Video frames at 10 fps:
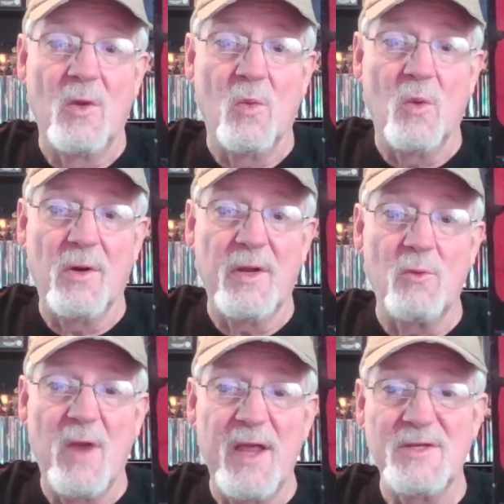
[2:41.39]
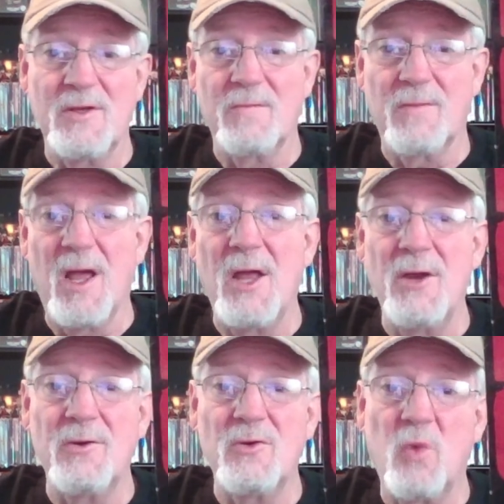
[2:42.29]
where he raised over
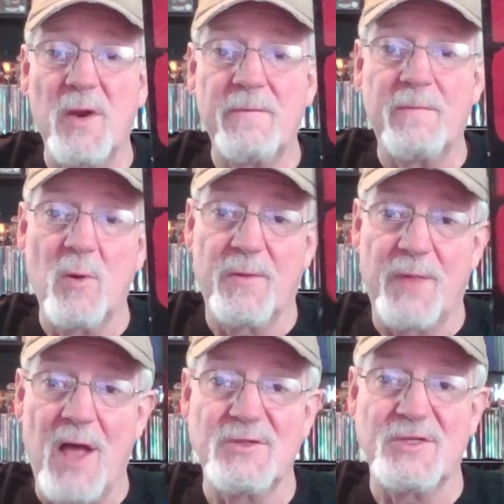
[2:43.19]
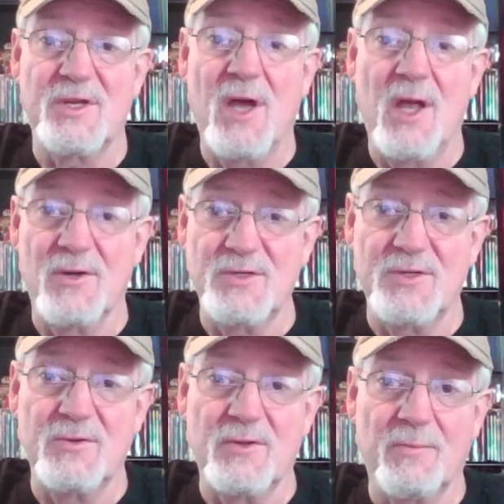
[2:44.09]
$124,000
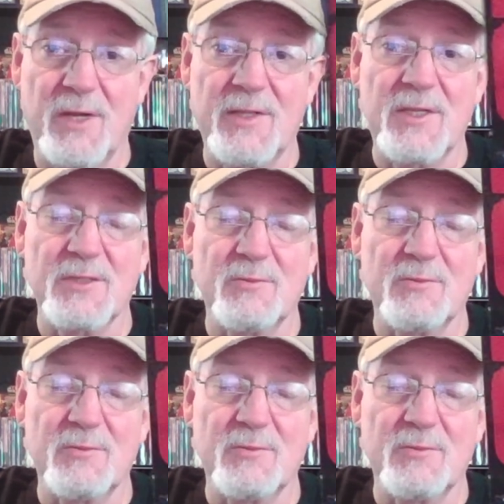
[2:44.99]
to complete this